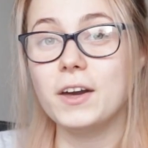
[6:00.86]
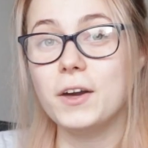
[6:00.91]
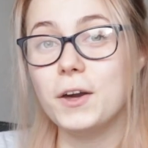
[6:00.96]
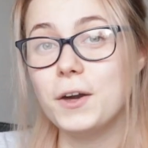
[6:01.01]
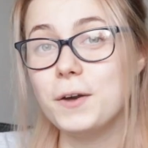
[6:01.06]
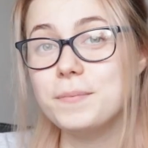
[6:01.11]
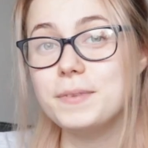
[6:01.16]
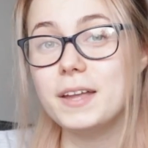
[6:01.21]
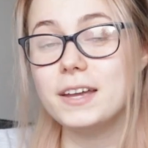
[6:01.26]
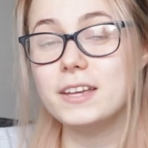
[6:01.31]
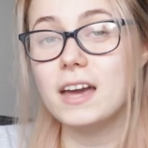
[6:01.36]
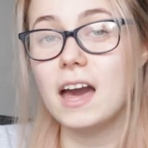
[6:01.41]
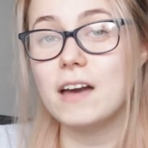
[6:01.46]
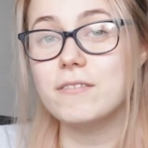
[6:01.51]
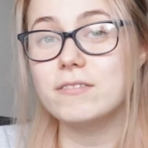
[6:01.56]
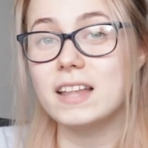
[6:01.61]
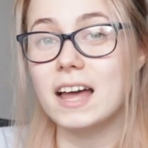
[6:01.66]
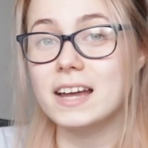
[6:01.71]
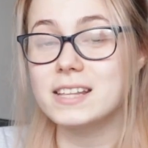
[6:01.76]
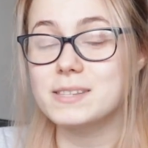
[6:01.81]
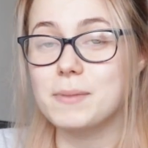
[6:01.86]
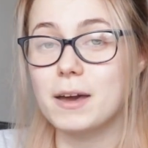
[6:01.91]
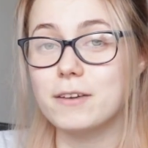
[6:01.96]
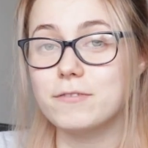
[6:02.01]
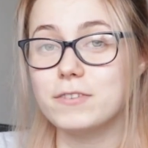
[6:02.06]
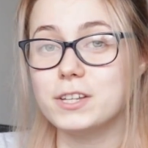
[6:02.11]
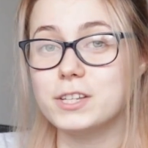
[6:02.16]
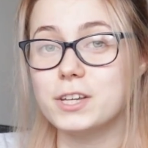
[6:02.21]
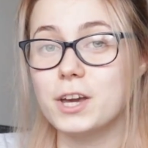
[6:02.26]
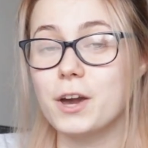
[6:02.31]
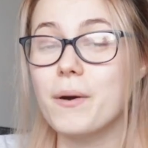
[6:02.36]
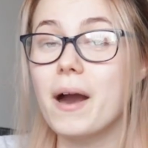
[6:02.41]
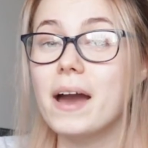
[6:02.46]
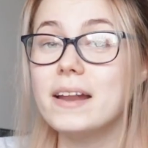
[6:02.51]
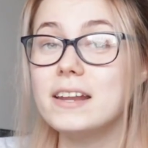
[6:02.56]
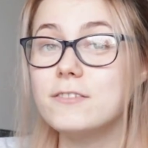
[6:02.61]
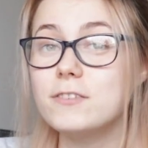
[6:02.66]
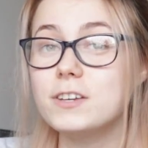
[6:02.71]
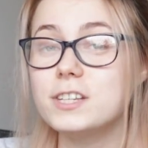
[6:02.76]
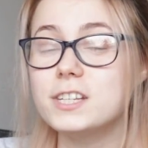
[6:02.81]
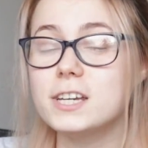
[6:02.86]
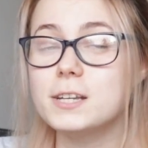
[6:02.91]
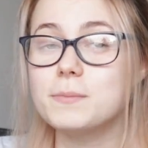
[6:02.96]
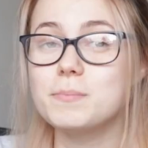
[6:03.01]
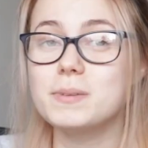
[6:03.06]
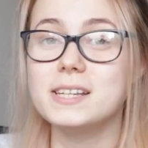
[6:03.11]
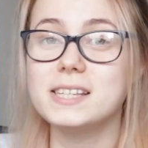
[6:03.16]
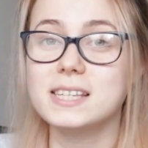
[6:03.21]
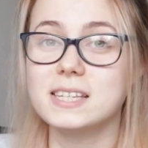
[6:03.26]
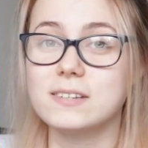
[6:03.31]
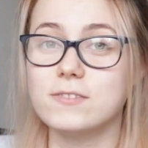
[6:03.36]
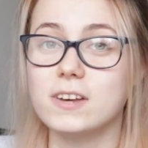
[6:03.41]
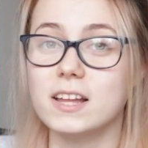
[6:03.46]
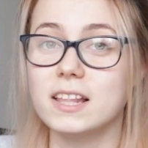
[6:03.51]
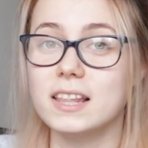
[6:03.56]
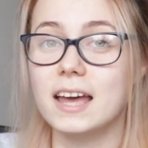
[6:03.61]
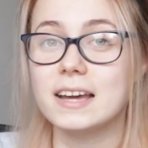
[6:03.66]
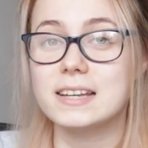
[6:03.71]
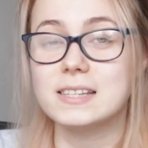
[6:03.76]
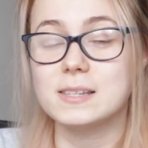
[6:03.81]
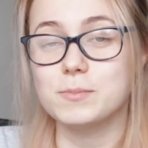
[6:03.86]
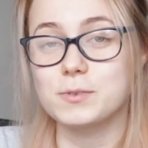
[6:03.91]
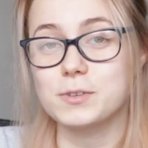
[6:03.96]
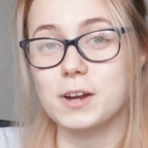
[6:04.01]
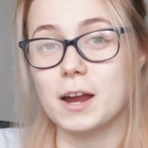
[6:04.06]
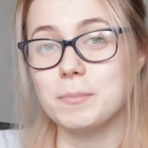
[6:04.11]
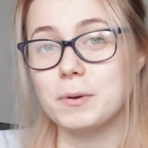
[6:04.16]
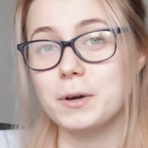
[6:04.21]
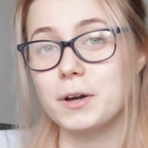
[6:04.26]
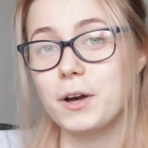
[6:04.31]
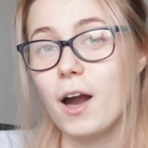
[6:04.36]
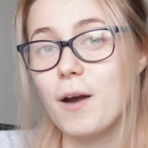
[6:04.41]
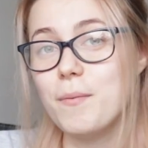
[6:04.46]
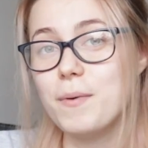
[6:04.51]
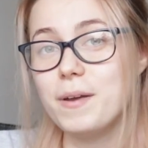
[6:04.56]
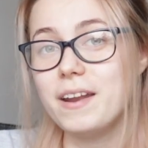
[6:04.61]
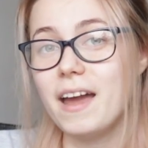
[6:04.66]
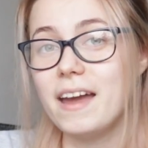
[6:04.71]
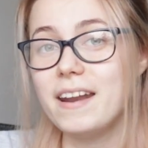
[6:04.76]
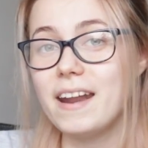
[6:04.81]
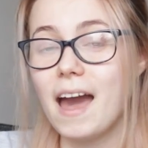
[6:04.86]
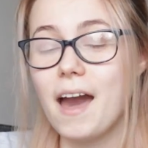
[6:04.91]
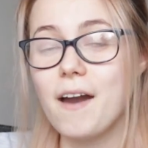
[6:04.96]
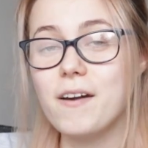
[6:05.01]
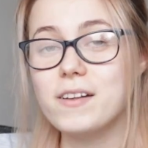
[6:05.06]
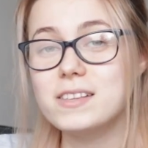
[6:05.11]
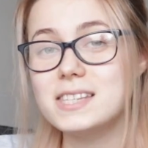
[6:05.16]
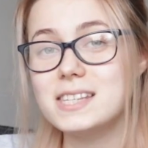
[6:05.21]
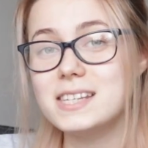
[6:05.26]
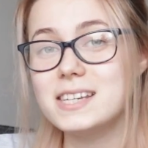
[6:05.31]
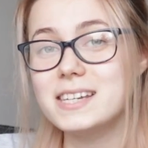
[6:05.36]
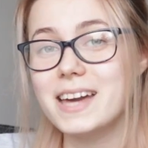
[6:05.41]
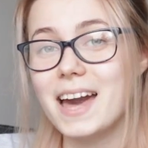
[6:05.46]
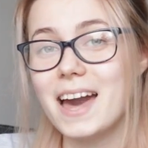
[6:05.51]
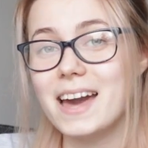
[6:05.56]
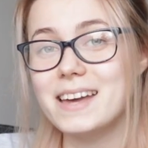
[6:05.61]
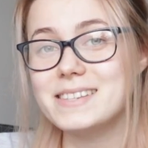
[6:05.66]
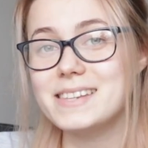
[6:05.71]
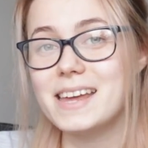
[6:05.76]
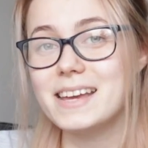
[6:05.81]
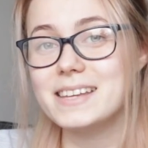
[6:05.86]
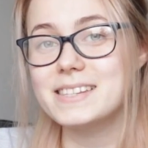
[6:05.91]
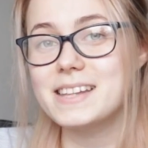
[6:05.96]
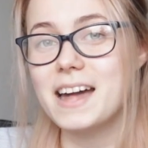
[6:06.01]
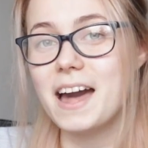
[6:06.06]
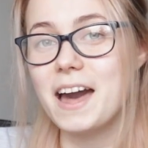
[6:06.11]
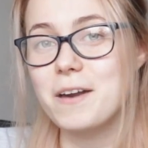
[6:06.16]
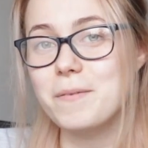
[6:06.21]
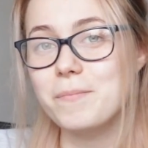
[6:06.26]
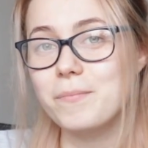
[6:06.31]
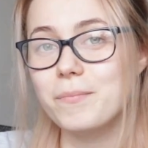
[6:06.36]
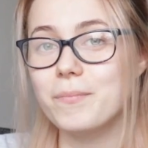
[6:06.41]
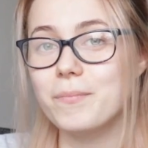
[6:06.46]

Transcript: hope that you have liked my video, and if you did, please give it a like, subscribe and comment, and I'll see you guys next time.